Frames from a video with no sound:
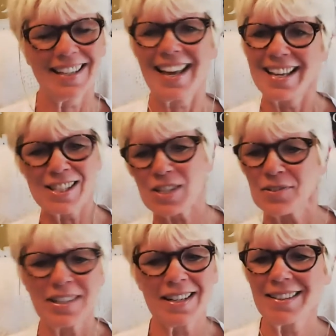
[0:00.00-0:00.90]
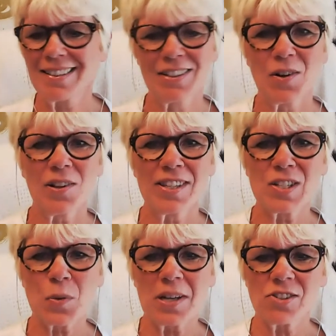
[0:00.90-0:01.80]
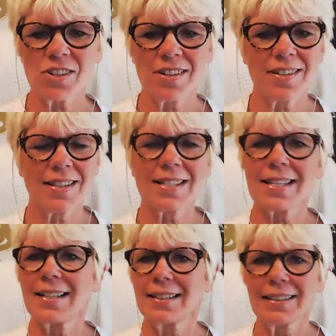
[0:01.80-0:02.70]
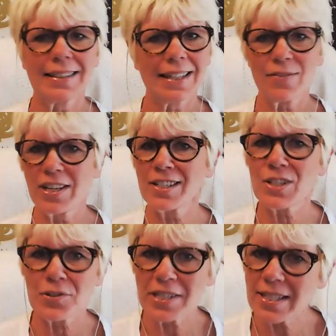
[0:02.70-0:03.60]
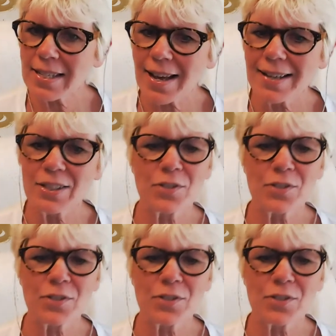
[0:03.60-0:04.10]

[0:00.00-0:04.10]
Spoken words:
answering all these questions and giving us your insight,